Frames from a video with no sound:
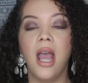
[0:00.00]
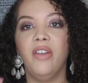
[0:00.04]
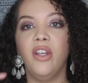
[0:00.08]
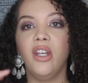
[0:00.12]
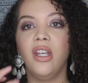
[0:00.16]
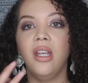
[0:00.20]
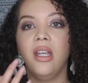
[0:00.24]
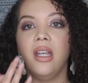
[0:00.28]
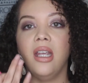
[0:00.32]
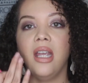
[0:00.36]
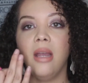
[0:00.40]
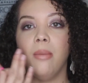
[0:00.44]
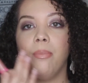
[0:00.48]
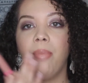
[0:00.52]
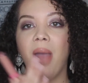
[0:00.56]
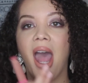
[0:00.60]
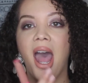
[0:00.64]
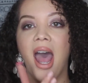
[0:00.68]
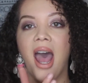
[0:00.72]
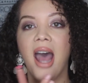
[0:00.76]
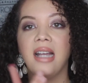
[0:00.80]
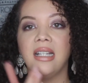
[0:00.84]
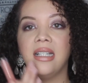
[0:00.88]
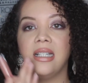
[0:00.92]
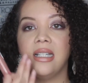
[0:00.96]
If you can get
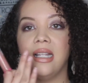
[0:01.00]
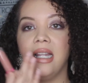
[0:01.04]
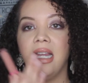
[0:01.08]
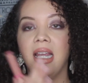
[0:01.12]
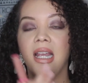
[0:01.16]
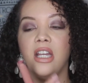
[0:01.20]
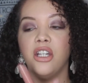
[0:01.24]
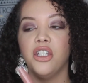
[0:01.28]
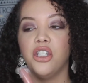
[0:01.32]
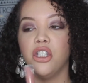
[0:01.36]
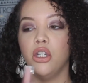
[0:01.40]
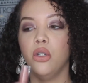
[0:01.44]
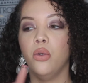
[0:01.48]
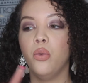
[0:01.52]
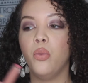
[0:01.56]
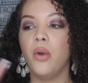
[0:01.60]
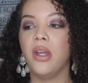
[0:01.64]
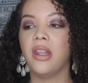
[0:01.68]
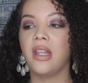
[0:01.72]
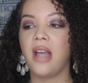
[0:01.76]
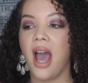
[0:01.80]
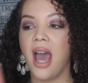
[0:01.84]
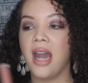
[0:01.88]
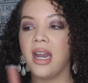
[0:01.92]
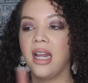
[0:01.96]
past the issue
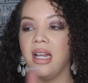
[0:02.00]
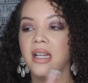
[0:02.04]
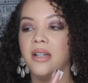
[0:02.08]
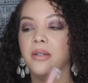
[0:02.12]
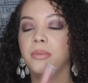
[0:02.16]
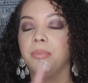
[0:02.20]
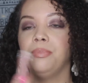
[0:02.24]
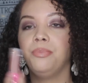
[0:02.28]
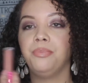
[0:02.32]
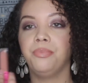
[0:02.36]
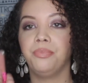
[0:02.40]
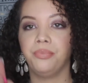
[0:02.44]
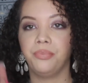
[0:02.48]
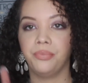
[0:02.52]
with kind of